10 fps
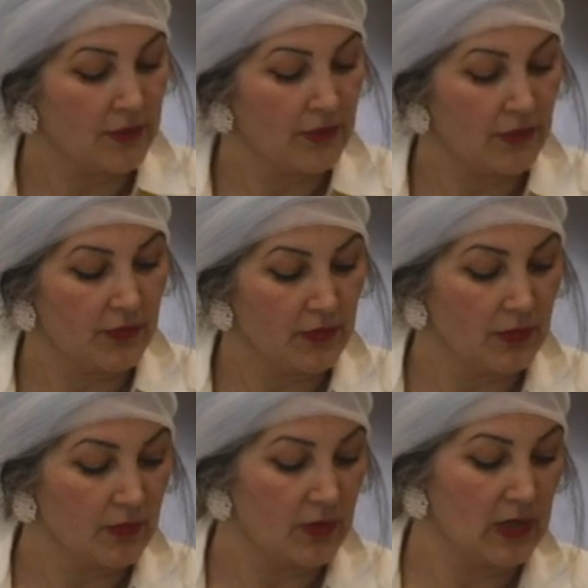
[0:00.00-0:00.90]

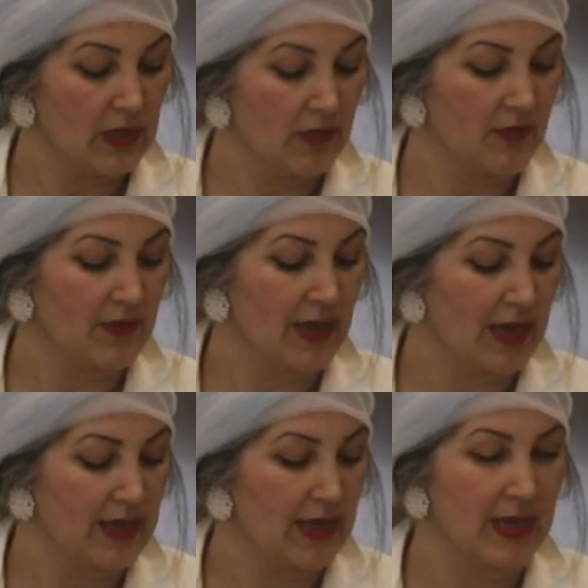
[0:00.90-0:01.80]
to give
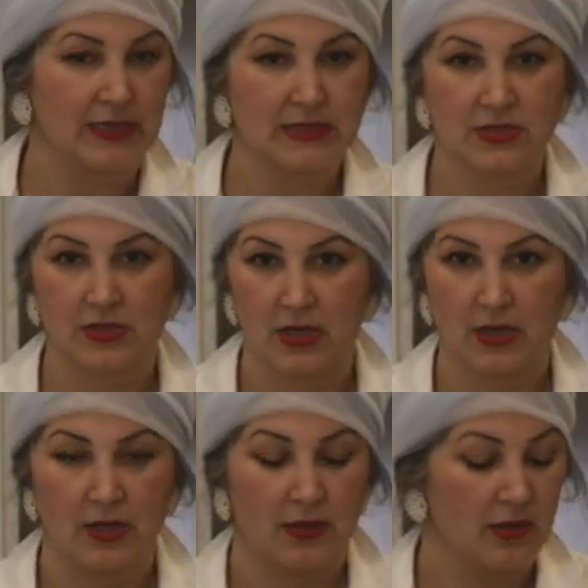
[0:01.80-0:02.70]
that
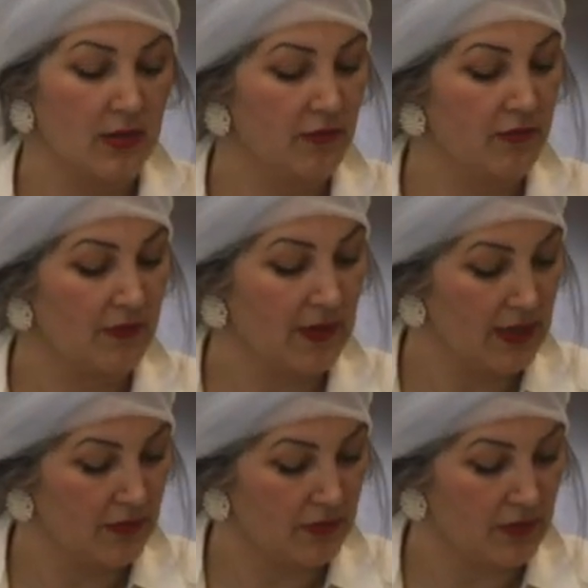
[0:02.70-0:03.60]
extra
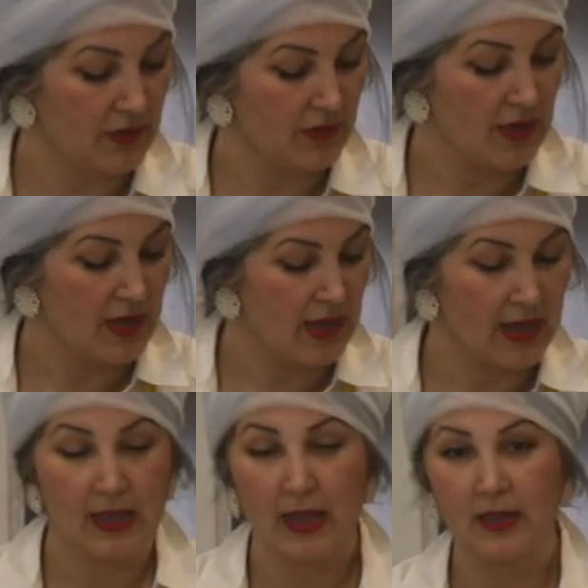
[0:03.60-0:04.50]
flavor.
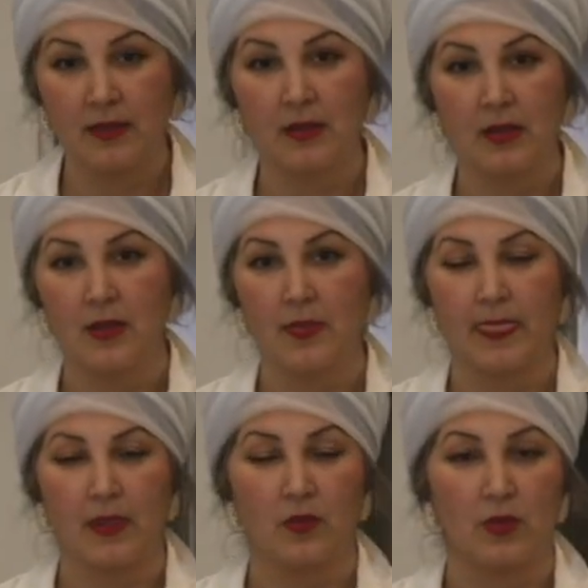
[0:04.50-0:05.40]
Again,
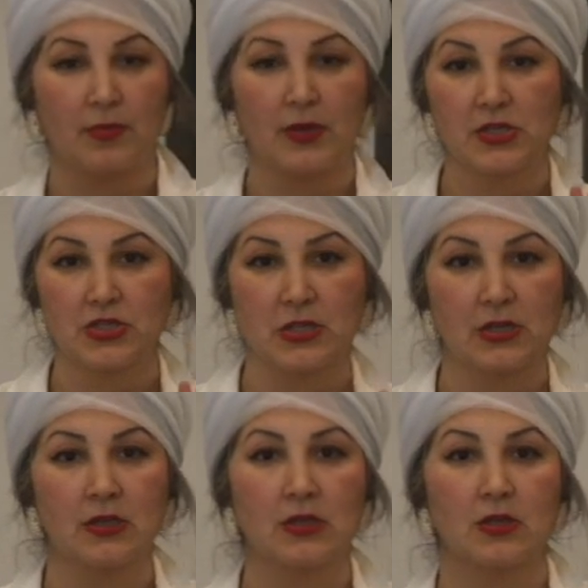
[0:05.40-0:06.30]
you are
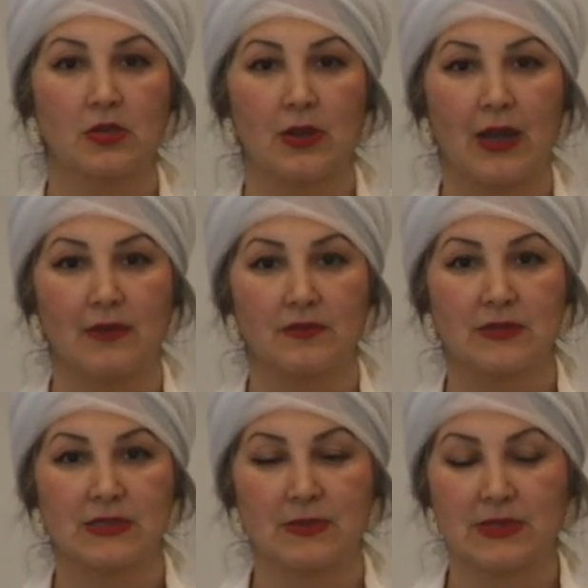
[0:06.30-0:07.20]
Persian, you have
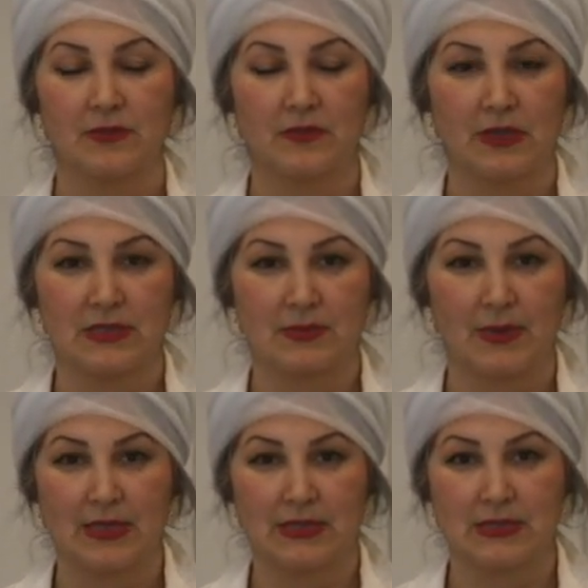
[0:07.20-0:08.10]
specific
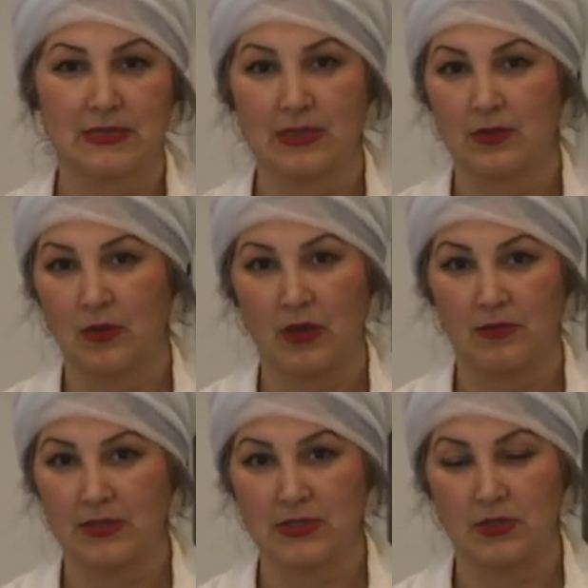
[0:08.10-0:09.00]
spices that you
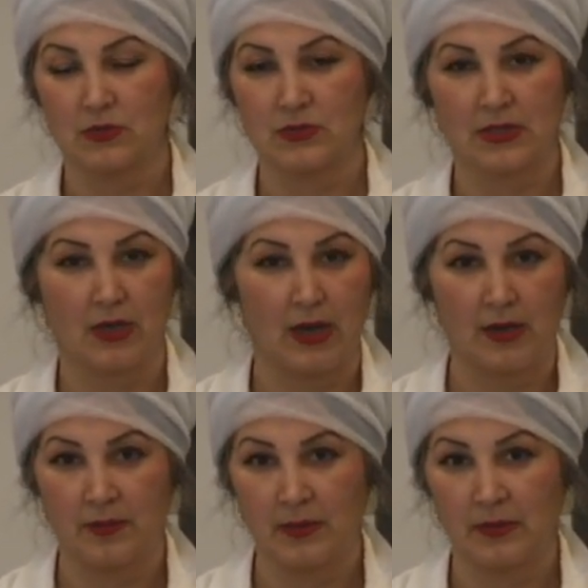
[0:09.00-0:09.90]
always use,
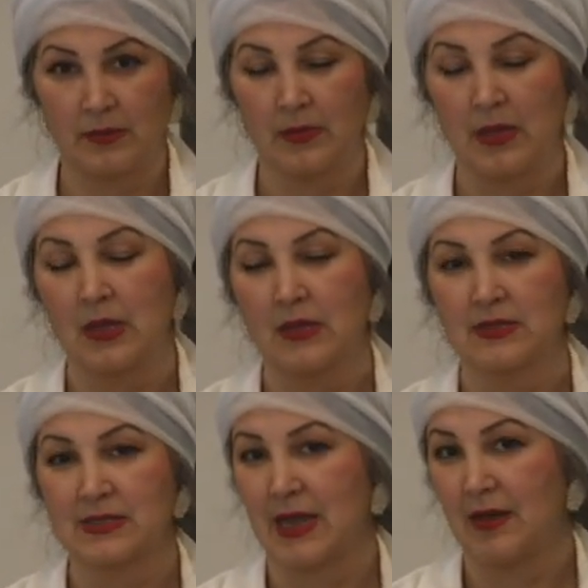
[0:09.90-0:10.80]
cardamom,
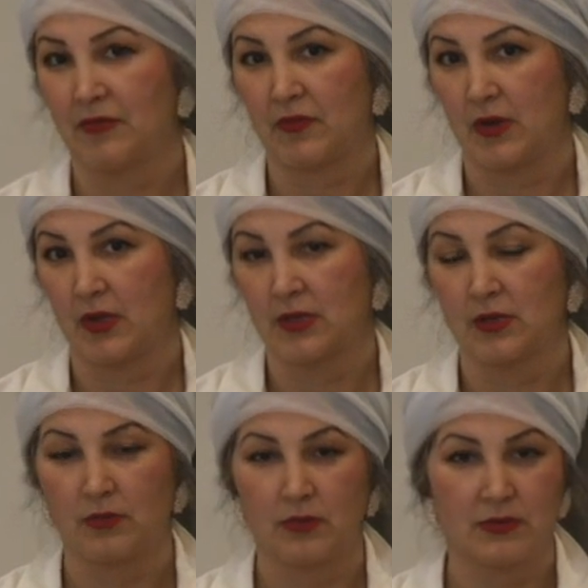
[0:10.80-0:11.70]
saffron,
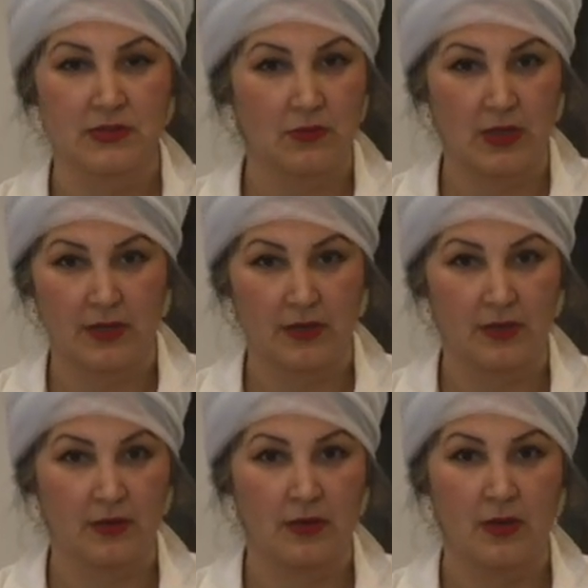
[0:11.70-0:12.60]
rose
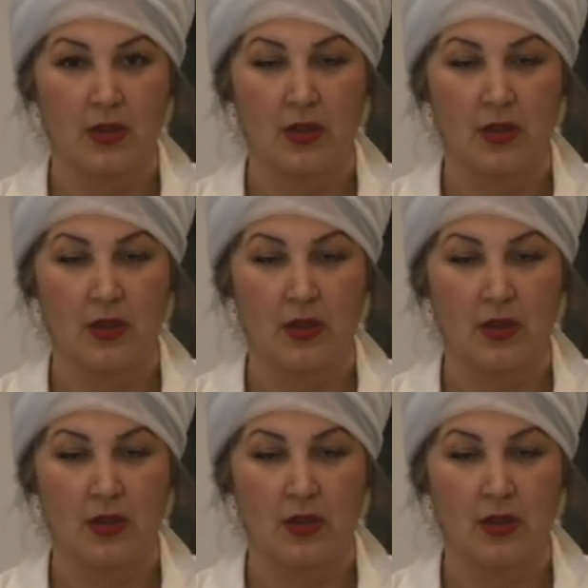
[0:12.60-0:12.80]
water,